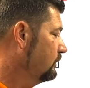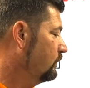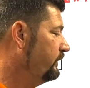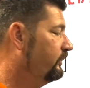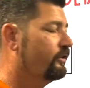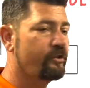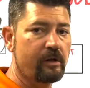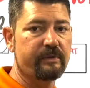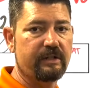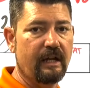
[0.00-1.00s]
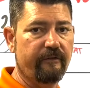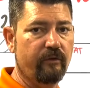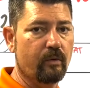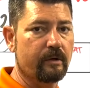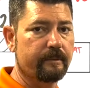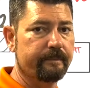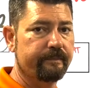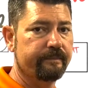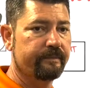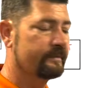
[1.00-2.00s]
What is this thermostat for?
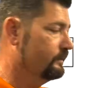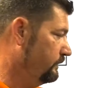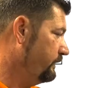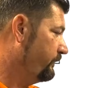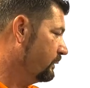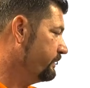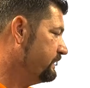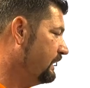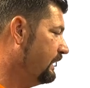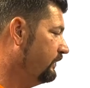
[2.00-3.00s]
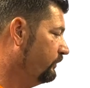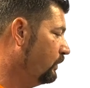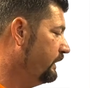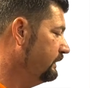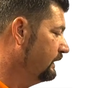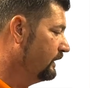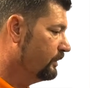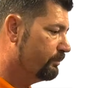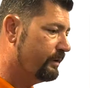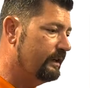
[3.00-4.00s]
Well, the thermostat is what
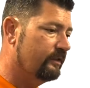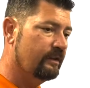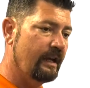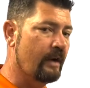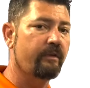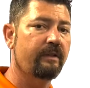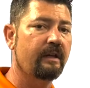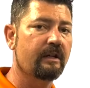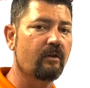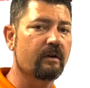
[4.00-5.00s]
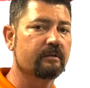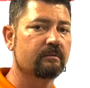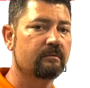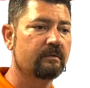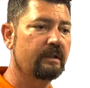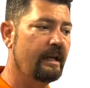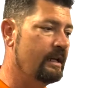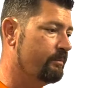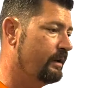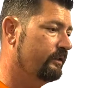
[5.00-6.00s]
brings everything on. And
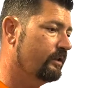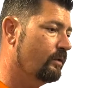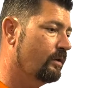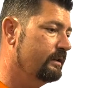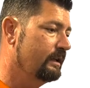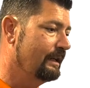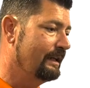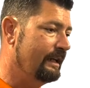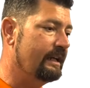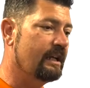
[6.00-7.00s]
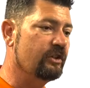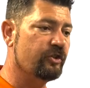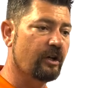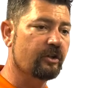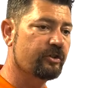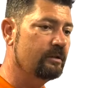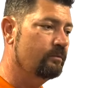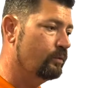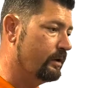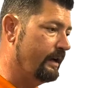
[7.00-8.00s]
it brings it on in
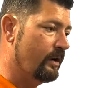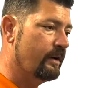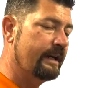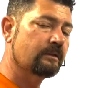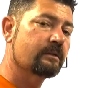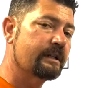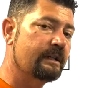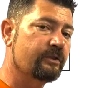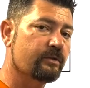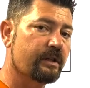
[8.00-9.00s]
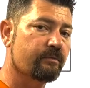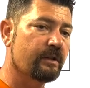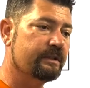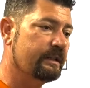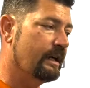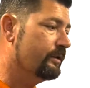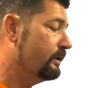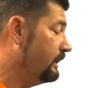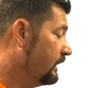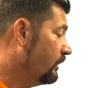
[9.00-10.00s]
conjunction where air handler and condenser can run
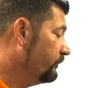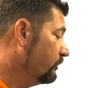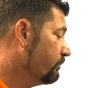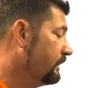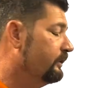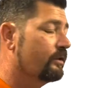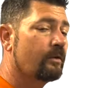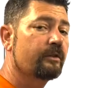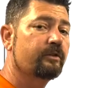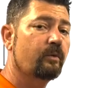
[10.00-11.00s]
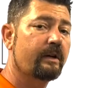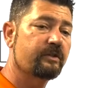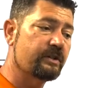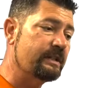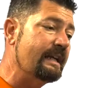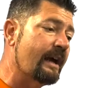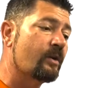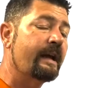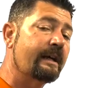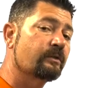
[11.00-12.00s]
together. It also brings it on to where just the
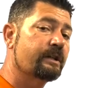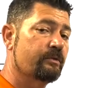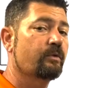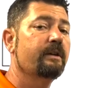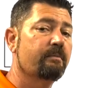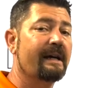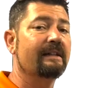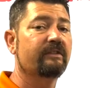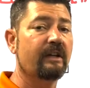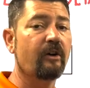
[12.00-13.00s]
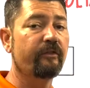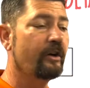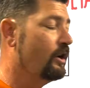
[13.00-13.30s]
air handler can run by itself